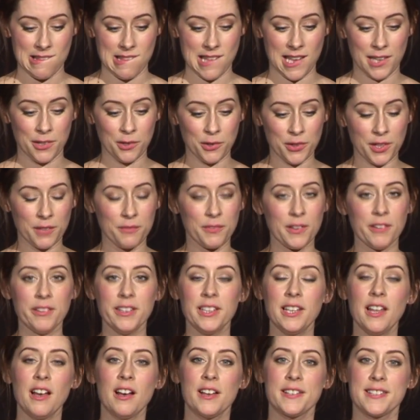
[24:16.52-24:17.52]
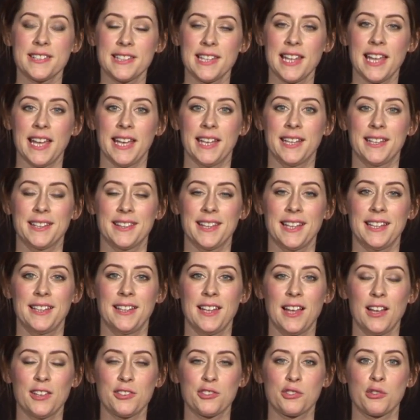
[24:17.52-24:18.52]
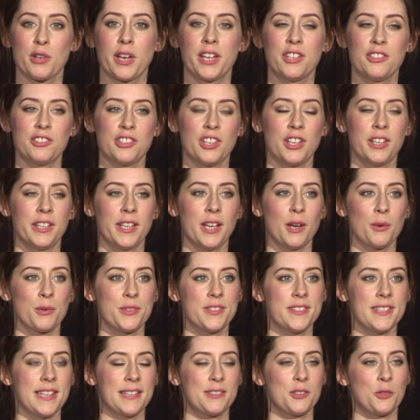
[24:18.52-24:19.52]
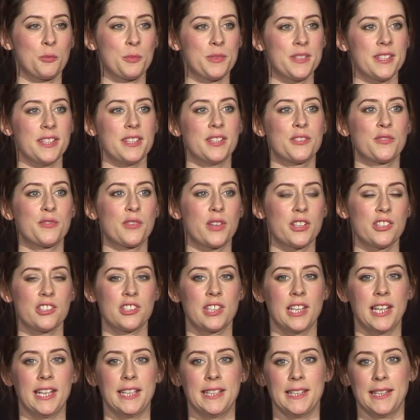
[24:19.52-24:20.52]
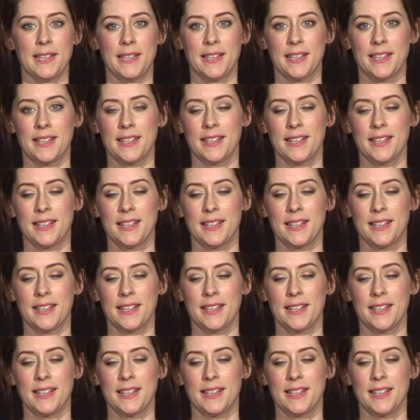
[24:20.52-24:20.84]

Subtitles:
And on that very last leg, that last train journey, I was sat opposite this French lady,